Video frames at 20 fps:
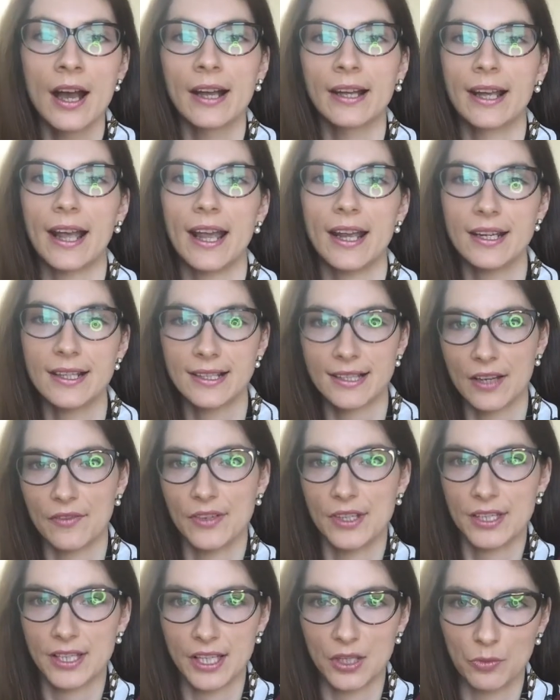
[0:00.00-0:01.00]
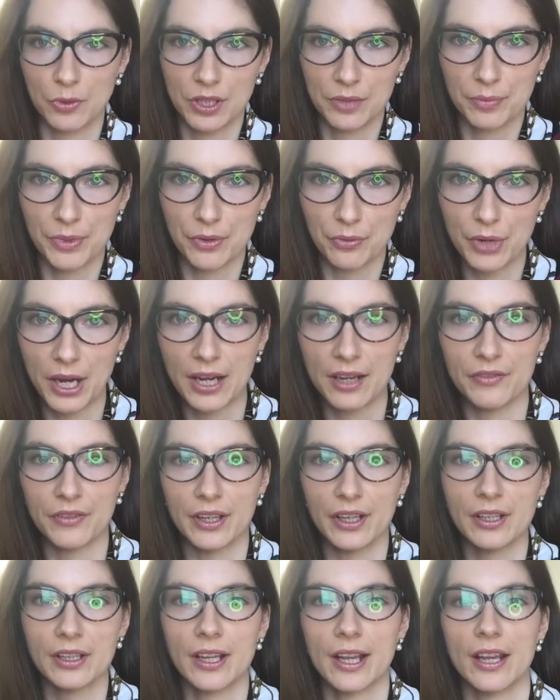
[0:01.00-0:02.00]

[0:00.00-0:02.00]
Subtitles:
K17 will be relevant